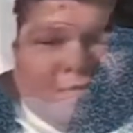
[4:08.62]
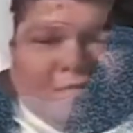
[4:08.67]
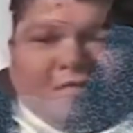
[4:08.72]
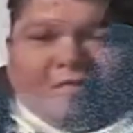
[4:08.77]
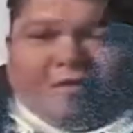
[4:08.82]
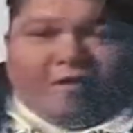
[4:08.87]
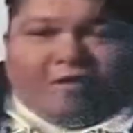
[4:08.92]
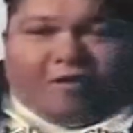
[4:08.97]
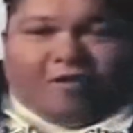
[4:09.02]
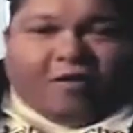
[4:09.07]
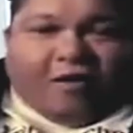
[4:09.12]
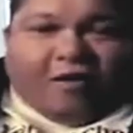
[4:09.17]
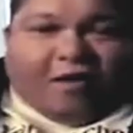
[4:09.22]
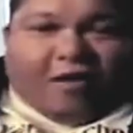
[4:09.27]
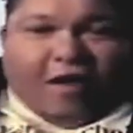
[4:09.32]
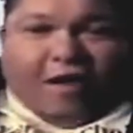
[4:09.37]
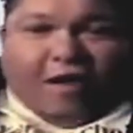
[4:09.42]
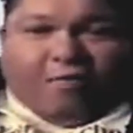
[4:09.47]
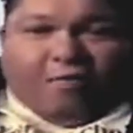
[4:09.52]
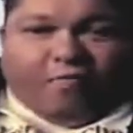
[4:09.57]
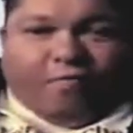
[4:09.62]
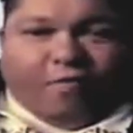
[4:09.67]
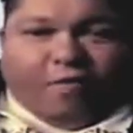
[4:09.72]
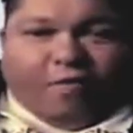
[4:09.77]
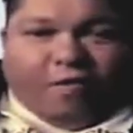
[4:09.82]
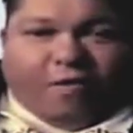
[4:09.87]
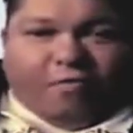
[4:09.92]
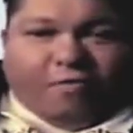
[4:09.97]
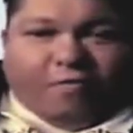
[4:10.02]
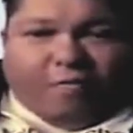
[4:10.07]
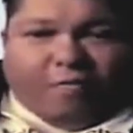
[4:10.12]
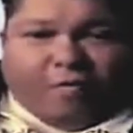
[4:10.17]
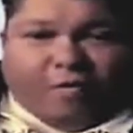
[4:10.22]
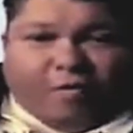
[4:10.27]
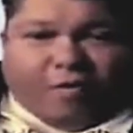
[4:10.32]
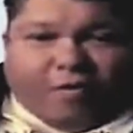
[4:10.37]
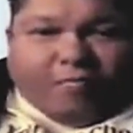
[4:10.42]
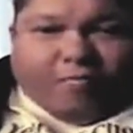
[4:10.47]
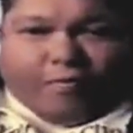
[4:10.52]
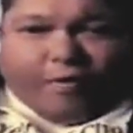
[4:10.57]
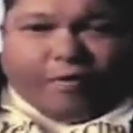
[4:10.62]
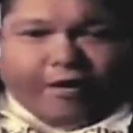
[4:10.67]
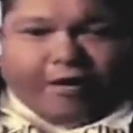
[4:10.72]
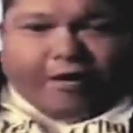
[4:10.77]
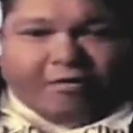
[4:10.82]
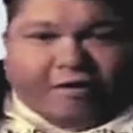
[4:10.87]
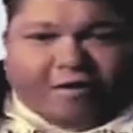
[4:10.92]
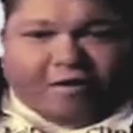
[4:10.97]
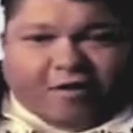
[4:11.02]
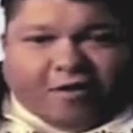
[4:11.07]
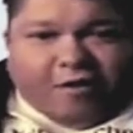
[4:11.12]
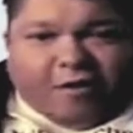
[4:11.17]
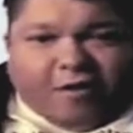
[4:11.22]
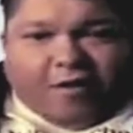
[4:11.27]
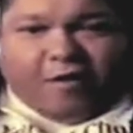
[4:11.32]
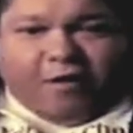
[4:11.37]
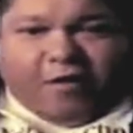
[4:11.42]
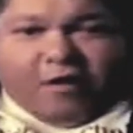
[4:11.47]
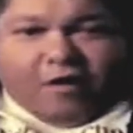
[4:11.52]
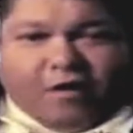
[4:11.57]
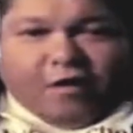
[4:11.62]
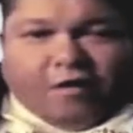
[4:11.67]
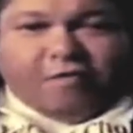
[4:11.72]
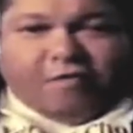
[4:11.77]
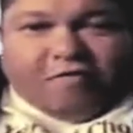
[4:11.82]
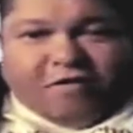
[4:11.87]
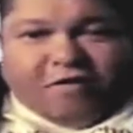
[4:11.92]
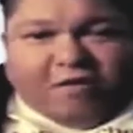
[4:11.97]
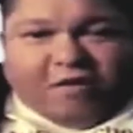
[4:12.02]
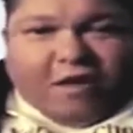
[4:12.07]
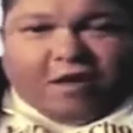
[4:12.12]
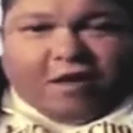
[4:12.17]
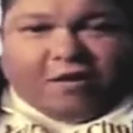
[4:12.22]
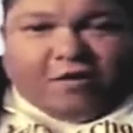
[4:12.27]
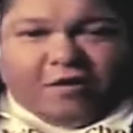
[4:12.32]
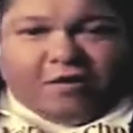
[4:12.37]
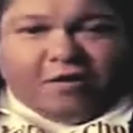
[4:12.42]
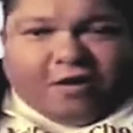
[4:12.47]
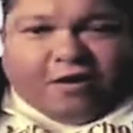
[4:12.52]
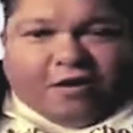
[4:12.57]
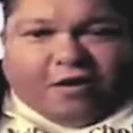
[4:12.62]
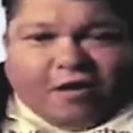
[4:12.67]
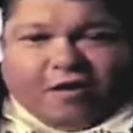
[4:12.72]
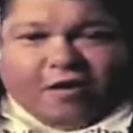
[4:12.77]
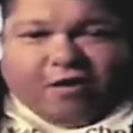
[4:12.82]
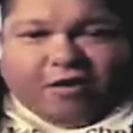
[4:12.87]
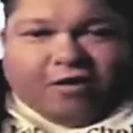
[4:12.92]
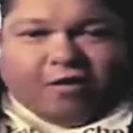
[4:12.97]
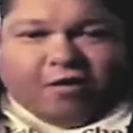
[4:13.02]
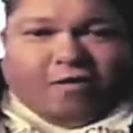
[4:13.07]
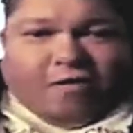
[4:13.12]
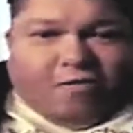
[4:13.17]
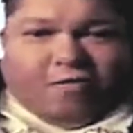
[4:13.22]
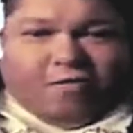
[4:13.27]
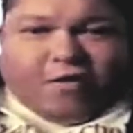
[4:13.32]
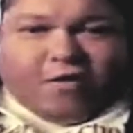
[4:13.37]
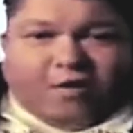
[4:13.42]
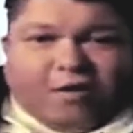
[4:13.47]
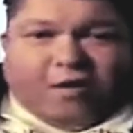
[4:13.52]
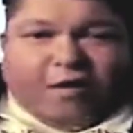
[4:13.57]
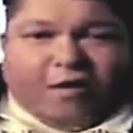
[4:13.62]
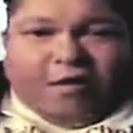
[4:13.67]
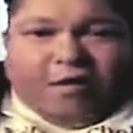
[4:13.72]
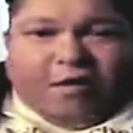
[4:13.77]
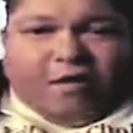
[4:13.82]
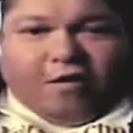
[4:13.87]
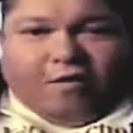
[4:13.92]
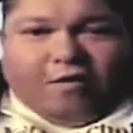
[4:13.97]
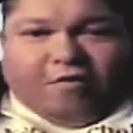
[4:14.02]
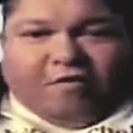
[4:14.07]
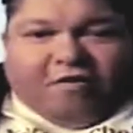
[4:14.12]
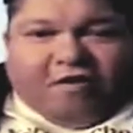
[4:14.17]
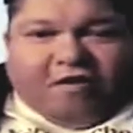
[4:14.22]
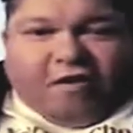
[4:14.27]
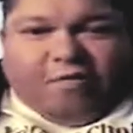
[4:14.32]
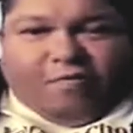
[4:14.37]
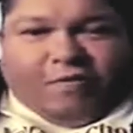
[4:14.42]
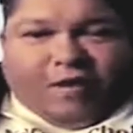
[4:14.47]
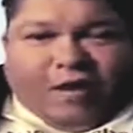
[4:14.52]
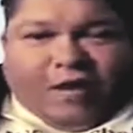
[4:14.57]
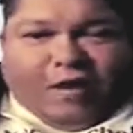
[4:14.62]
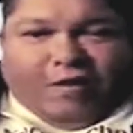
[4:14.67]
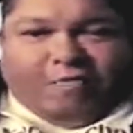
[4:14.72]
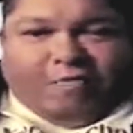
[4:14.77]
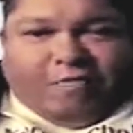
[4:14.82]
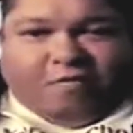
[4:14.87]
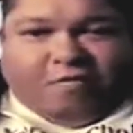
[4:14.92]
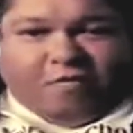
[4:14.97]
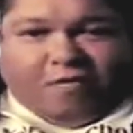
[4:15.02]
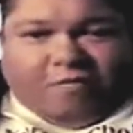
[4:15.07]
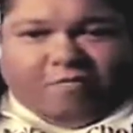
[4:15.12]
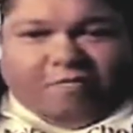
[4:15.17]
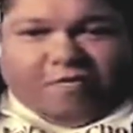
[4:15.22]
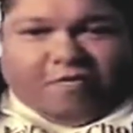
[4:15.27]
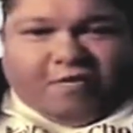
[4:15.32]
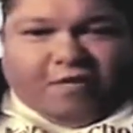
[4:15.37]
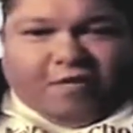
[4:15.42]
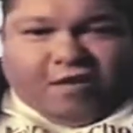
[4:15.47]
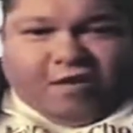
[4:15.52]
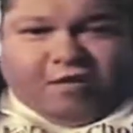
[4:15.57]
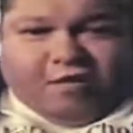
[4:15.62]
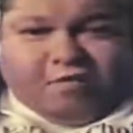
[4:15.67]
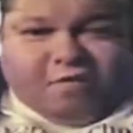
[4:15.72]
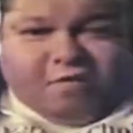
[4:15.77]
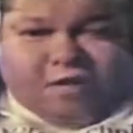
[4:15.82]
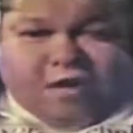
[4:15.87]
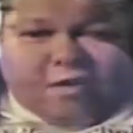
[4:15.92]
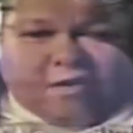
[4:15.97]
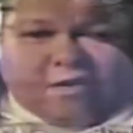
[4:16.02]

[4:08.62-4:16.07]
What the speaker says: helped started the California Memorial Project here in Stockton. I got it going. Each year we have a service at the